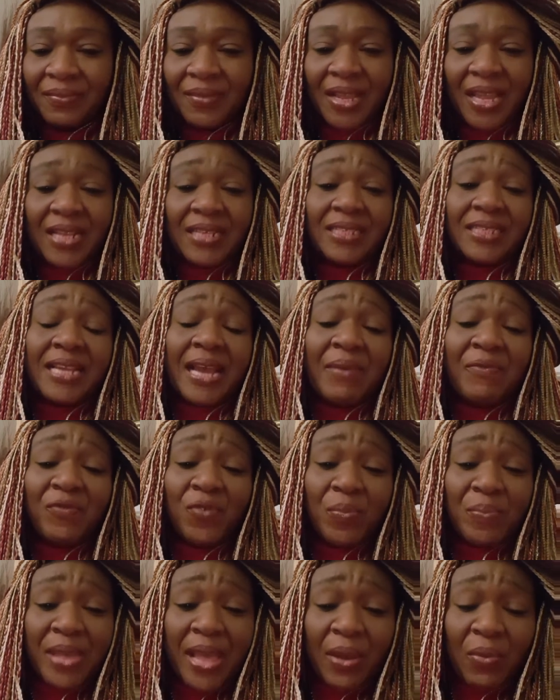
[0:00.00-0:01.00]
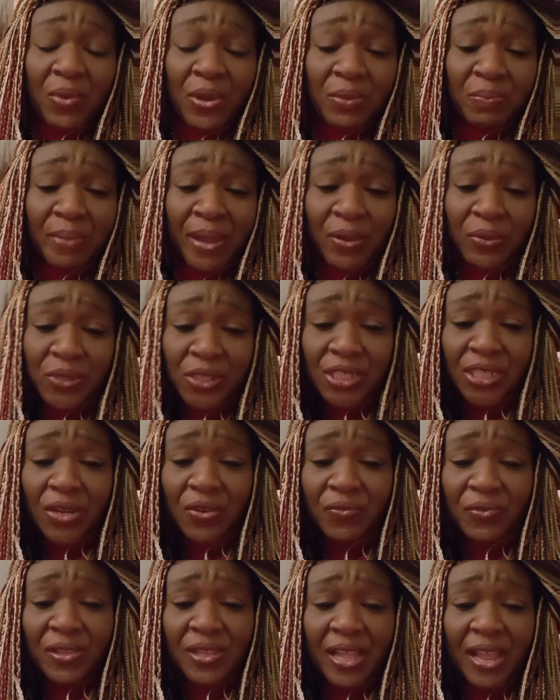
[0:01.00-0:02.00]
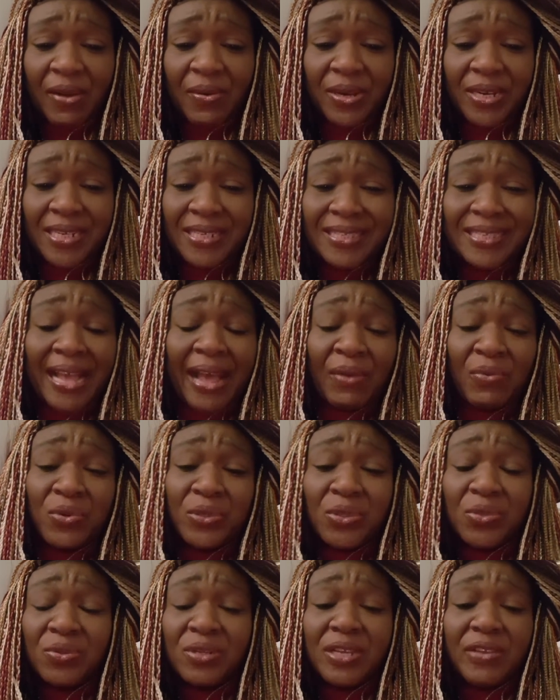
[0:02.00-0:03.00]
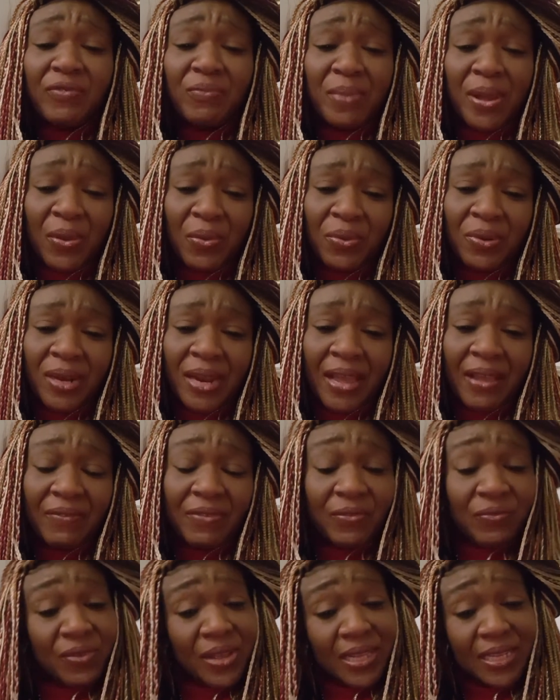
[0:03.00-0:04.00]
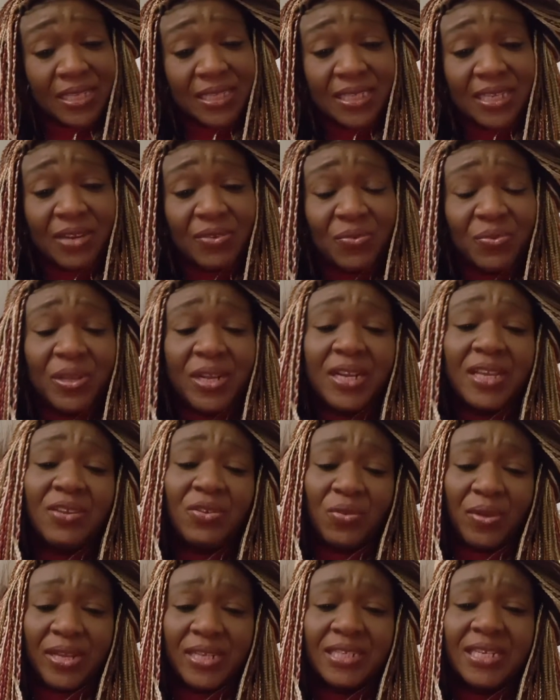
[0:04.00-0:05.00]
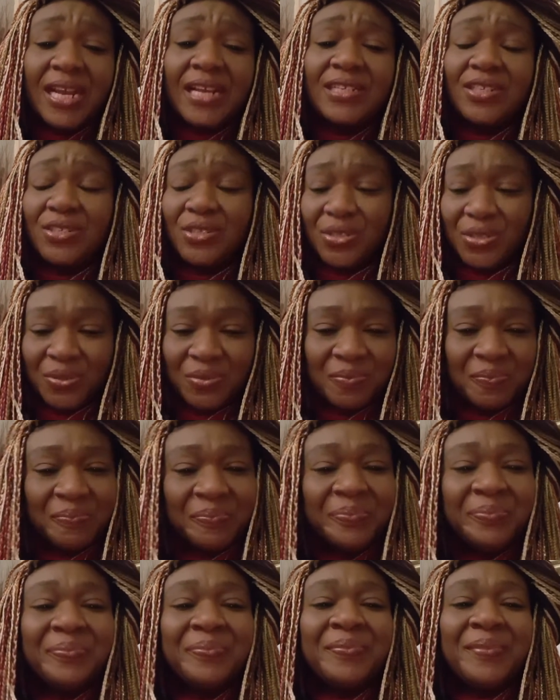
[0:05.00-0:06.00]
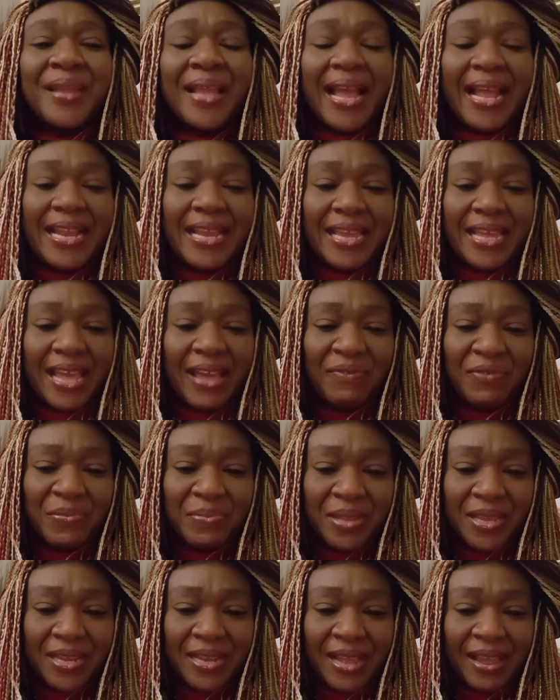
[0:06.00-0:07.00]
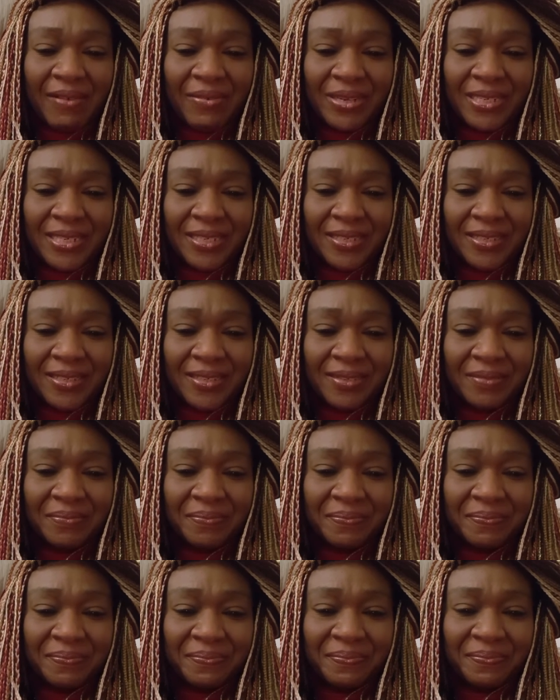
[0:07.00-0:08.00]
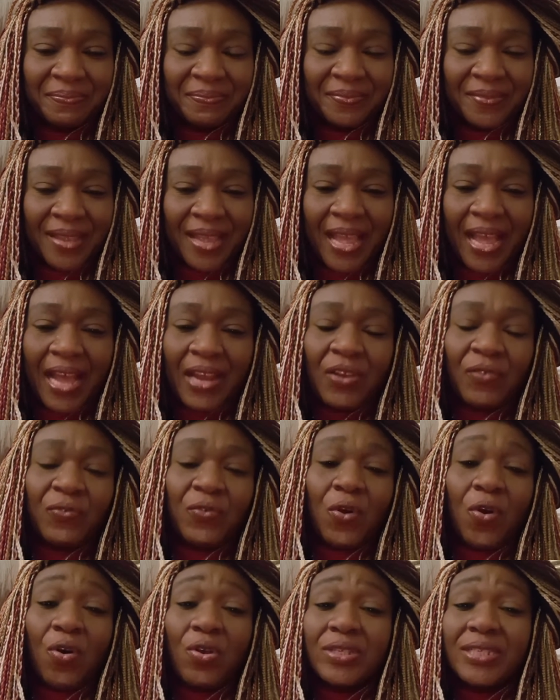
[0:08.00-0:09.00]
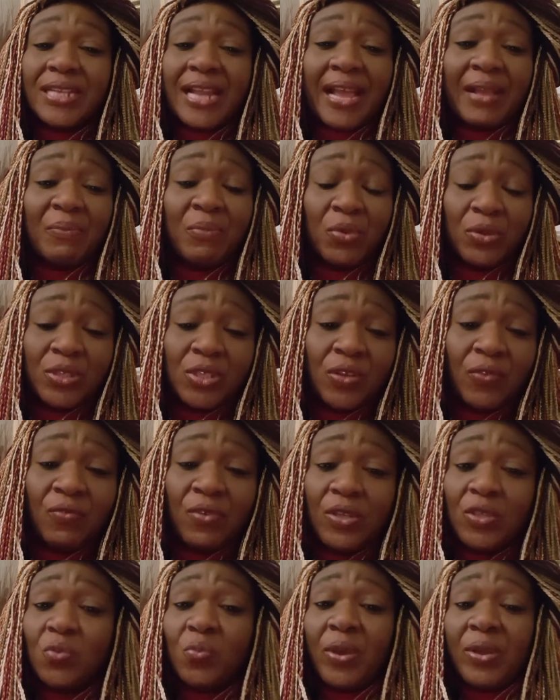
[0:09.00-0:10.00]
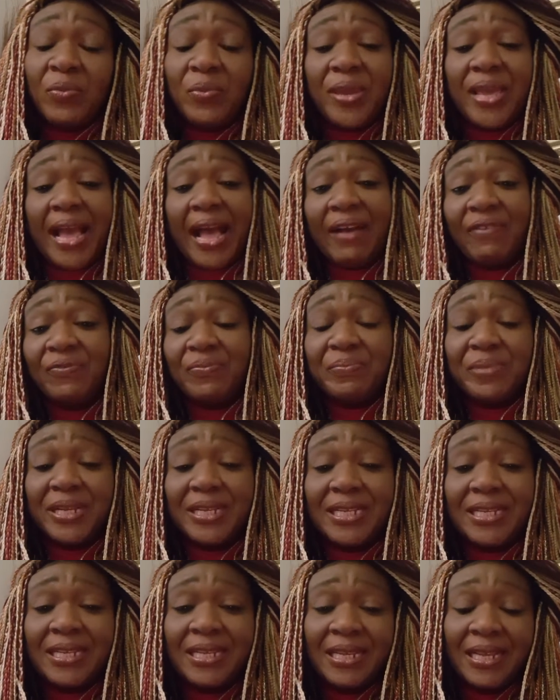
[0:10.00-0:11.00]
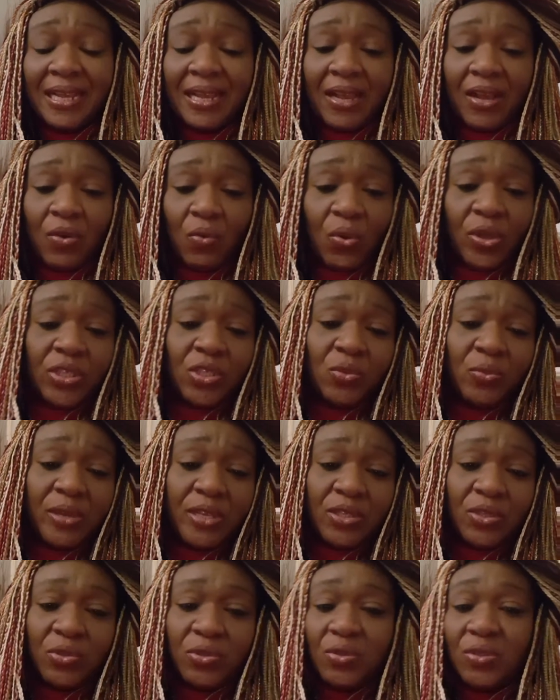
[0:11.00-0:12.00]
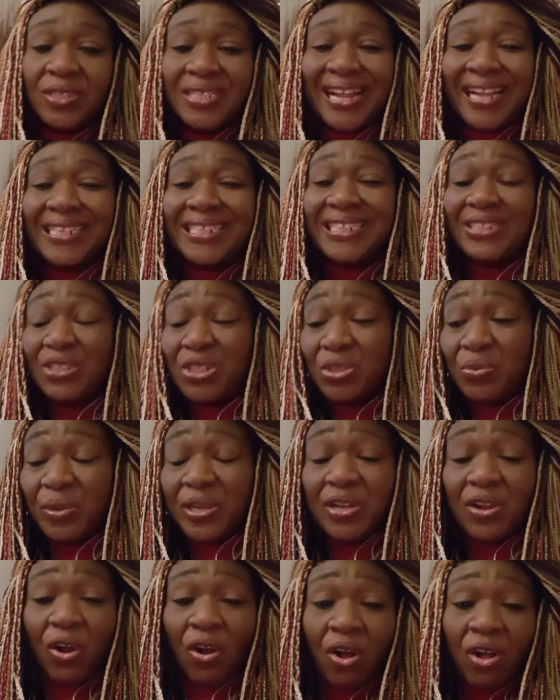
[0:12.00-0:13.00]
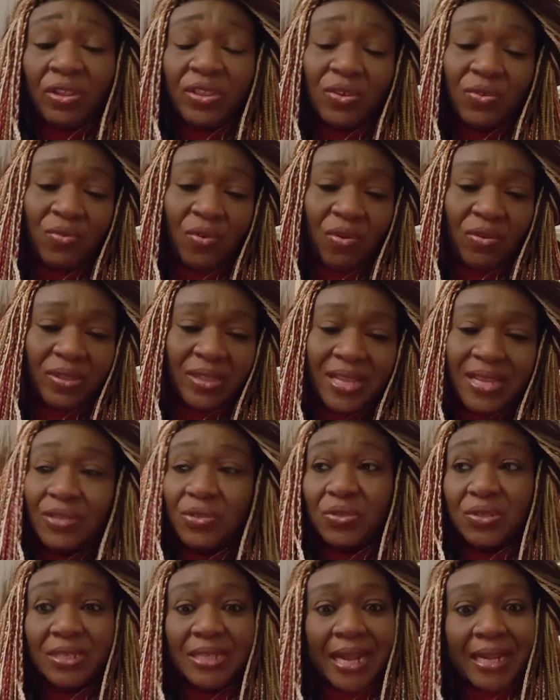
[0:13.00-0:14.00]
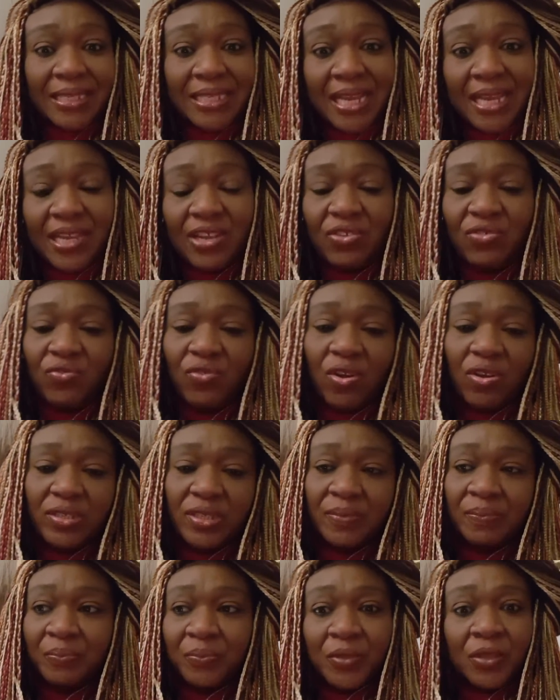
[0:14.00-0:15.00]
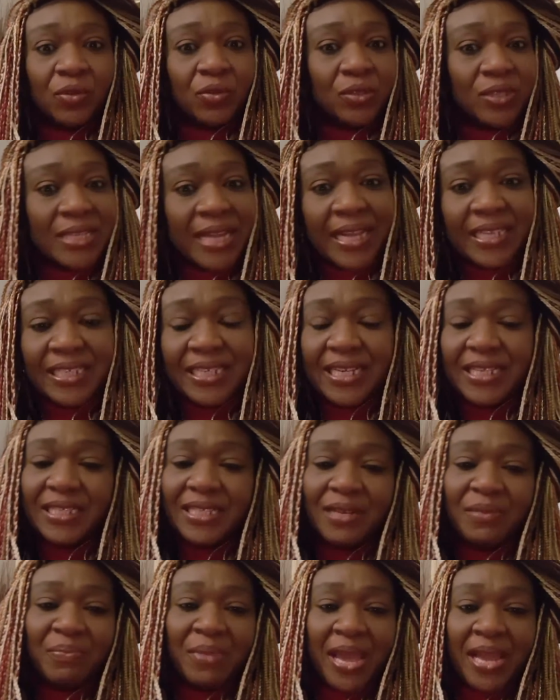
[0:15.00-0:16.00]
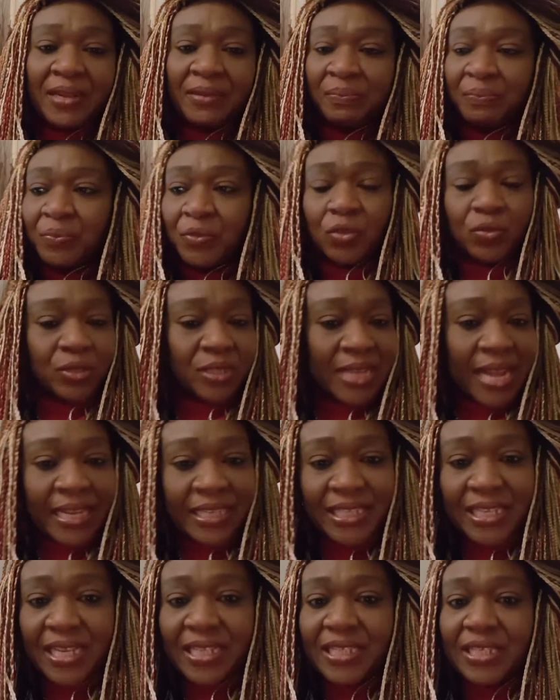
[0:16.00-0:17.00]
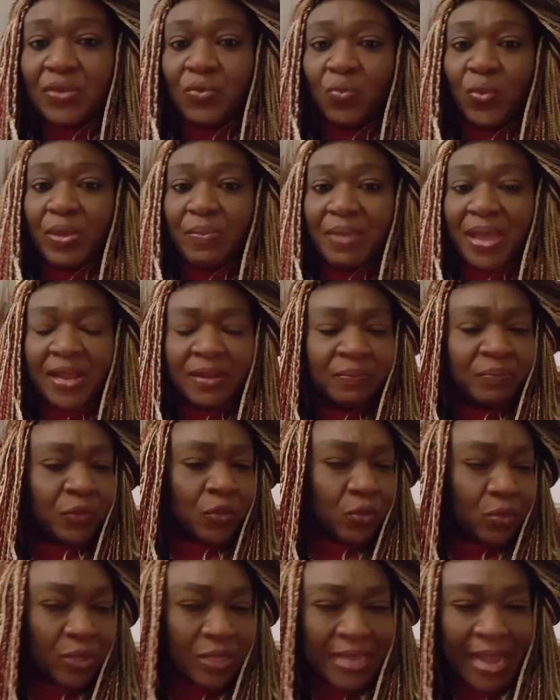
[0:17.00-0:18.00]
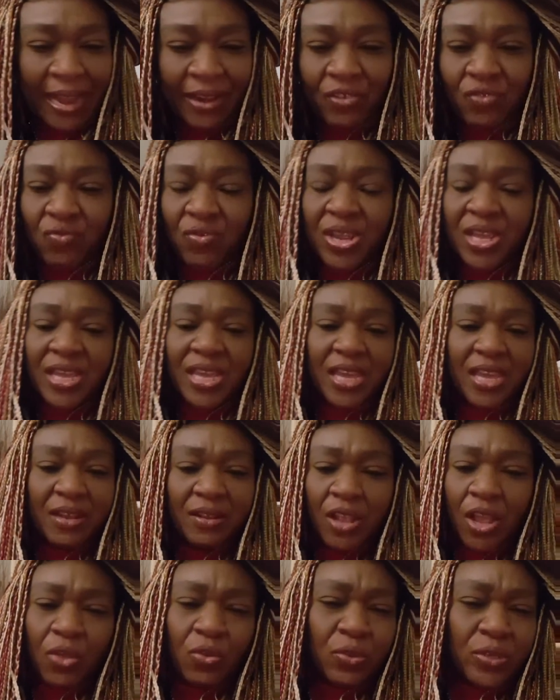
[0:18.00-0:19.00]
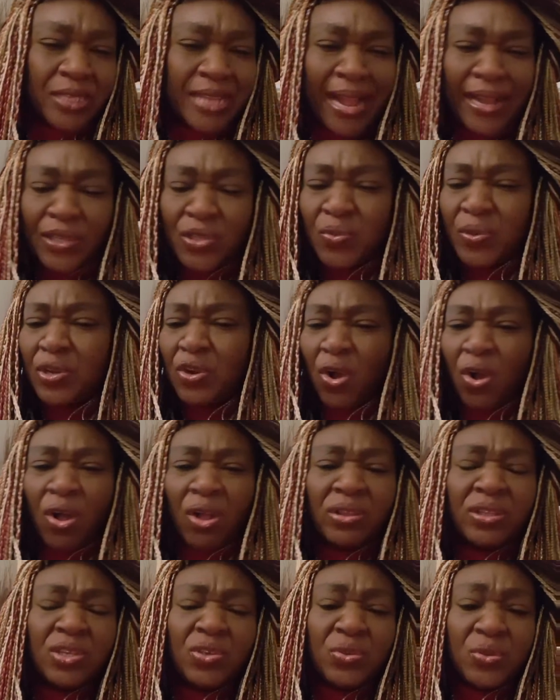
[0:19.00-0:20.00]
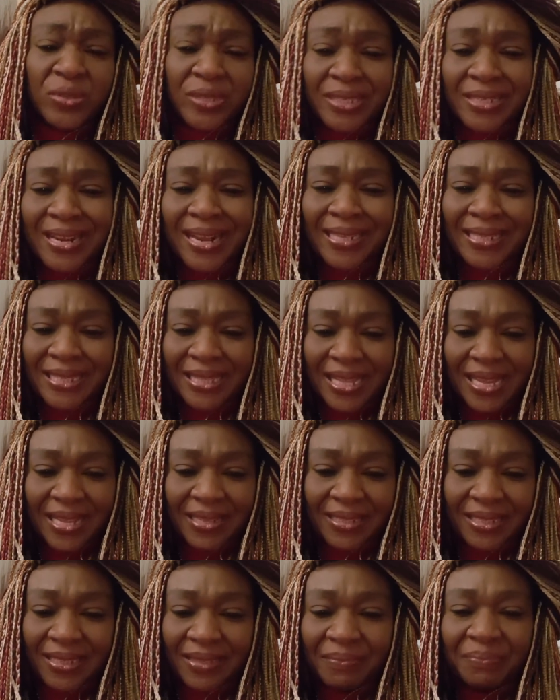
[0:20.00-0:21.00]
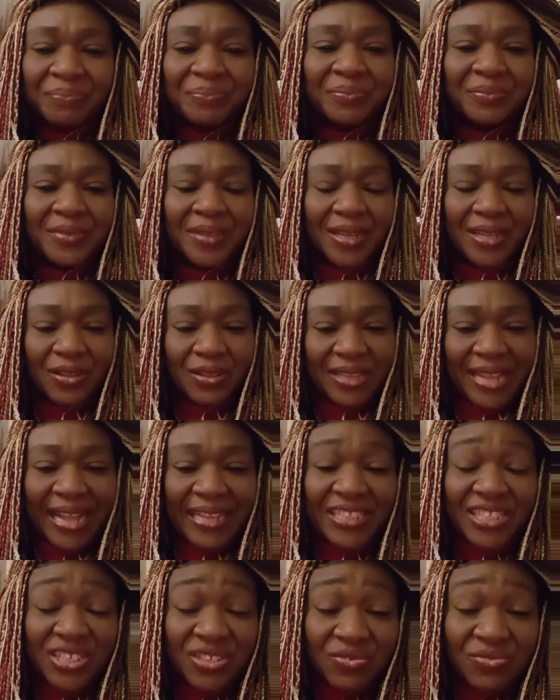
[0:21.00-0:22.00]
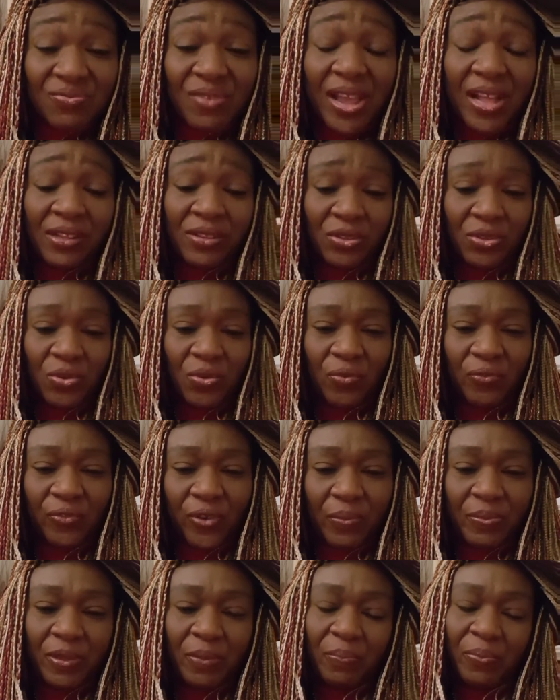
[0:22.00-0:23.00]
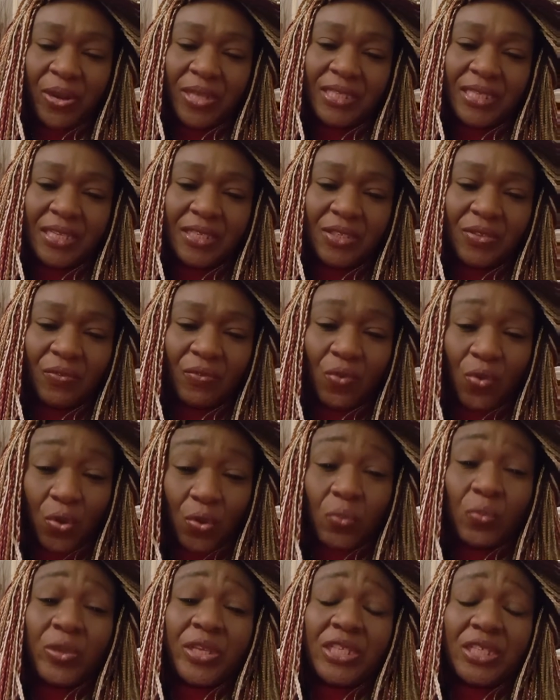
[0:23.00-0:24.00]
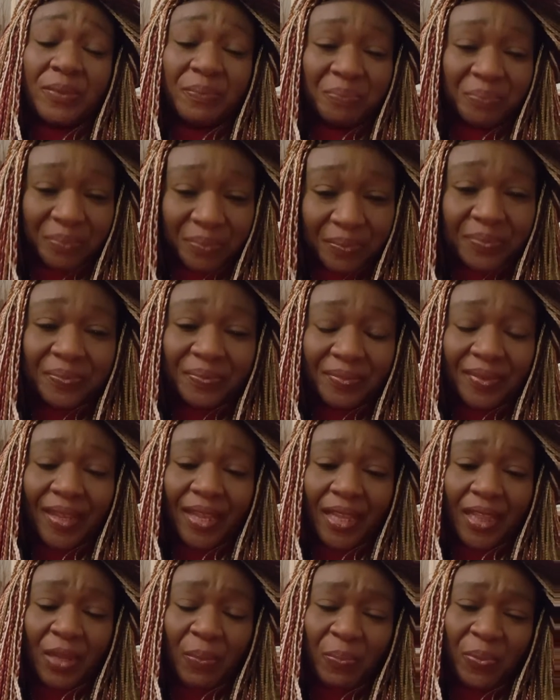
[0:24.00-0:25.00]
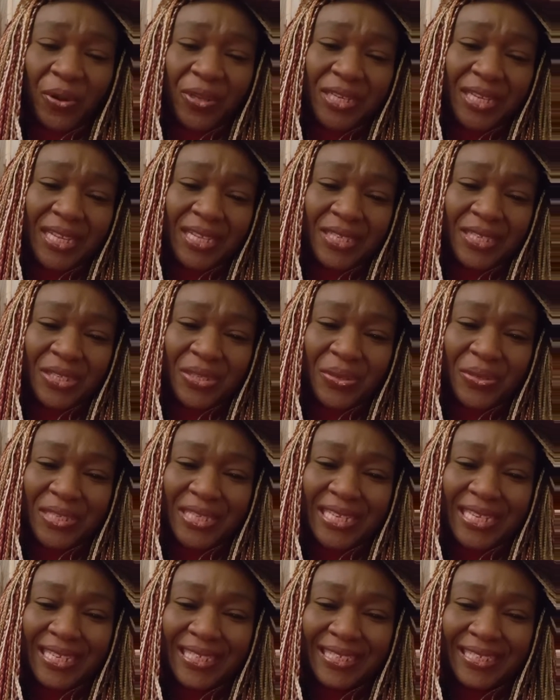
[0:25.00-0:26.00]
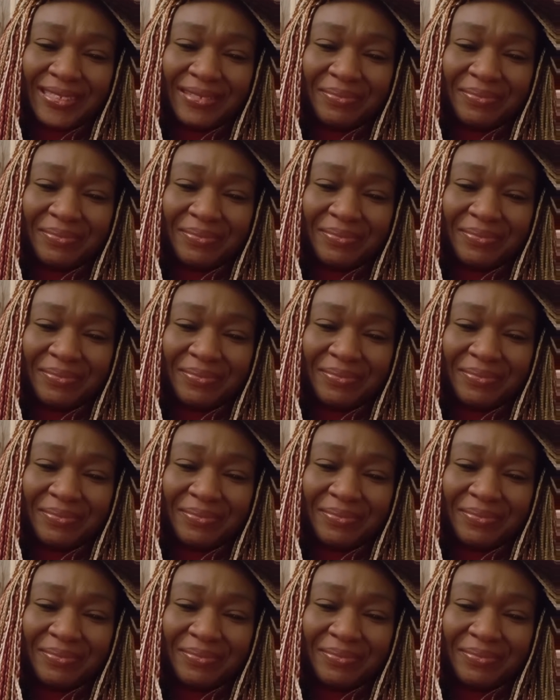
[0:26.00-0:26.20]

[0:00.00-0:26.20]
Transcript: it's time for me. I want my own share of inheritance. I want to live my own life. The father said, really, you're entitled to? And he gave him the inheritance. And of course, like most of us, when we have money, what do? You start doing all the wrong things. You start taking drugs. You start chasing men. You start chasing women. You start drinking. You start doing all the useless things that derail you from the presence of God, which the prodigal son did.